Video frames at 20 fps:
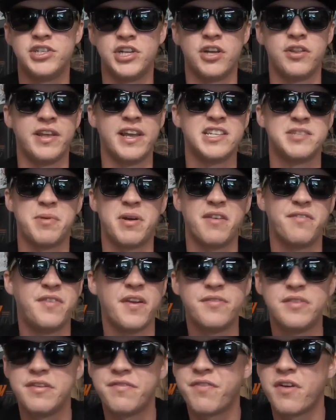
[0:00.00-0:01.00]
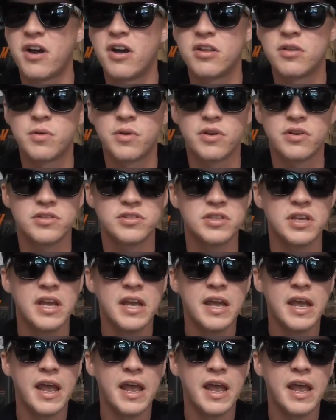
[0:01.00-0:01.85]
He only has about 50 followers.